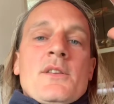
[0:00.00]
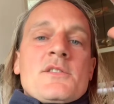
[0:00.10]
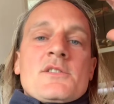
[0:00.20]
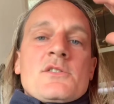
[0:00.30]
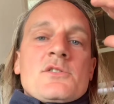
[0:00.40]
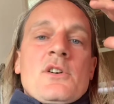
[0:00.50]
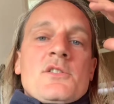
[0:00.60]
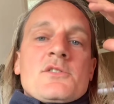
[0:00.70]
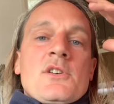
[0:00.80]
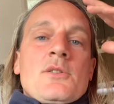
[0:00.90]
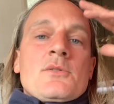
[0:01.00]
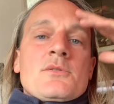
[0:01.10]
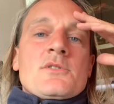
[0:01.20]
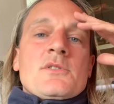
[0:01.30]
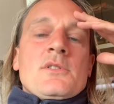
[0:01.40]
they're such
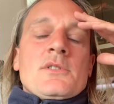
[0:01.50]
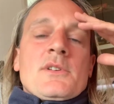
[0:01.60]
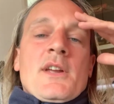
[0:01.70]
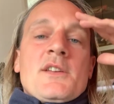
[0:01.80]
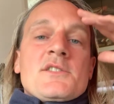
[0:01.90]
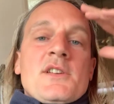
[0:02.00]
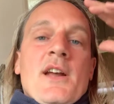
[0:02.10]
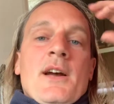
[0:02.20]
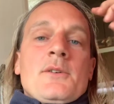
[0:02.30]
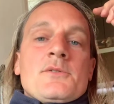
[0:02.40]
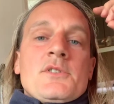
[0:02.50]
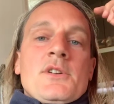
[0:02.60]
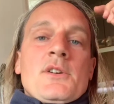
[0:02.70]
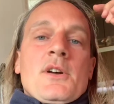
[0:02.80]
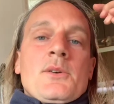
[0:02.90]
assholes in town,
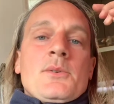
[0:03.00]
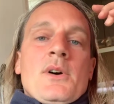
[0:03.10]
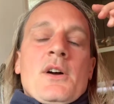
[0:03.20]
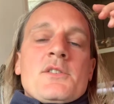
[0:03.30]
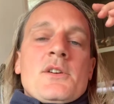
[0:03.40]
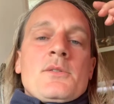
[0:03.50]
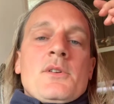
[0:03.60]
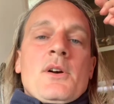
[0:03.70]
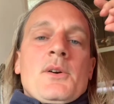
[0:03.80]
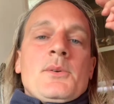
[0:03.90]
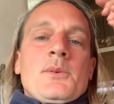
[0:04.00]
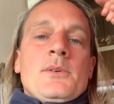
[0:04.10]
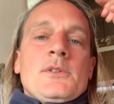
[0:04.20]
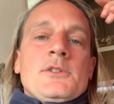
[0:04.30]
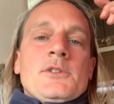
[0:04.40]
you know, I don't know,
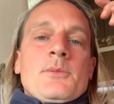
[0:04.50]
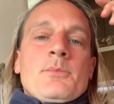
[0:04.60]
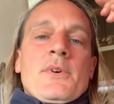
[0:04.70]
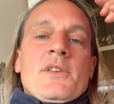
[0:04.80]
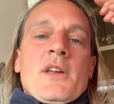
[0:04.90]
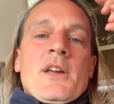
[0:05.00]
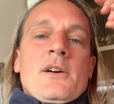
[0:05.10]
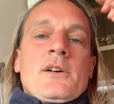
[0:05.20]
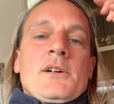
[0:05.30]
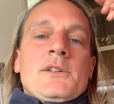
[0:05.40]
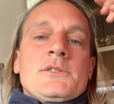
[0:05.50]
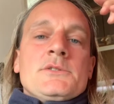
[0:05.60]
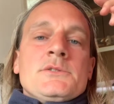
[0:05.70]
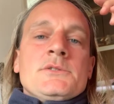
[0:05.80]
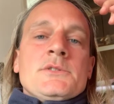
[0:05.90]
but they are.
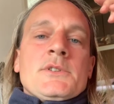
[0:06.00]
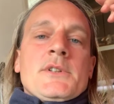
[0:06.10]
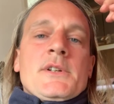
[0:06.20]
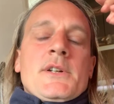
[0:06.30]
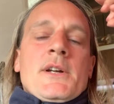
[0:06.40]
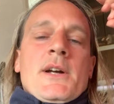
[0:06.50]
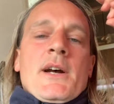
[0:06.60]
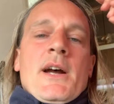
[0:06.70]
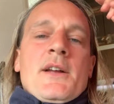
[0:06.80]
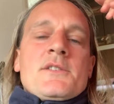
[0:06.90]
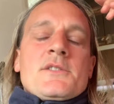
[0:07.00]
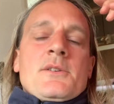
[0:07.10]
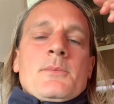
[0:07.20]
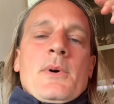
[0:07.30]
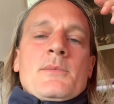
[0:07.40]
And
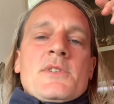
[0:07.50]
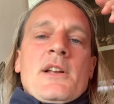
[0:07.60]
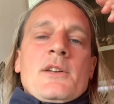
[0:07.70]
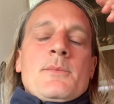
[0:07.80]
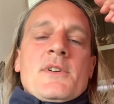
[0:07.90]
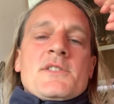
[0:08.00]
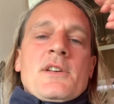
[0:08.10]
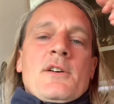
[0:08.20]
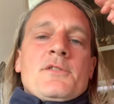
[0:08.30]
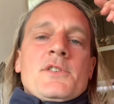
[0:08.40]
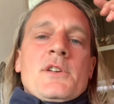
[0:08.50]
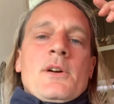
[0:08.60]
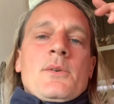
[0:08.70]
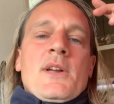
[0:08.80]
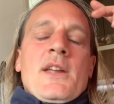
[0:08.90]
um, I'm telling myself, you
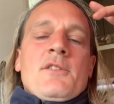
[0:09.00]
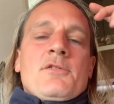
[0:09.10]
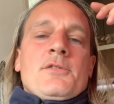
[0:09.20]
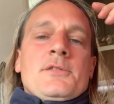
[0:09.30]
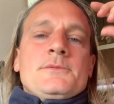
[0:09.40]
know, if